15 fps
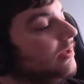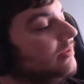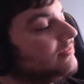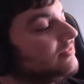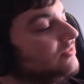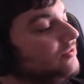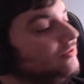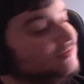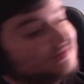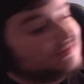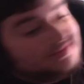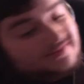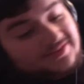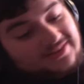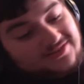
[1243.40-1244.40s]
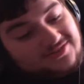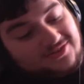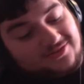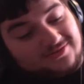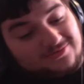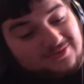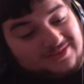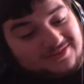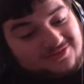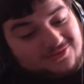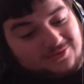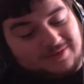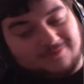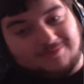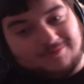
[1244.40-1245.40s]
Snoop, love that Snoop. This was
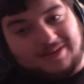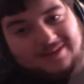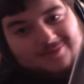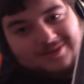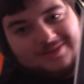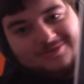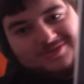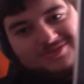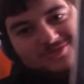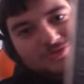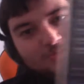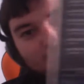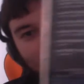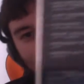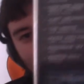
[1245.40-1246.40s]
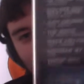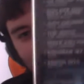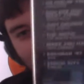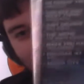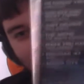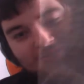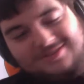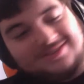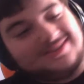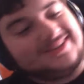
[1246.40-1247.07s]
back when he was Snoop Doggy Dogg.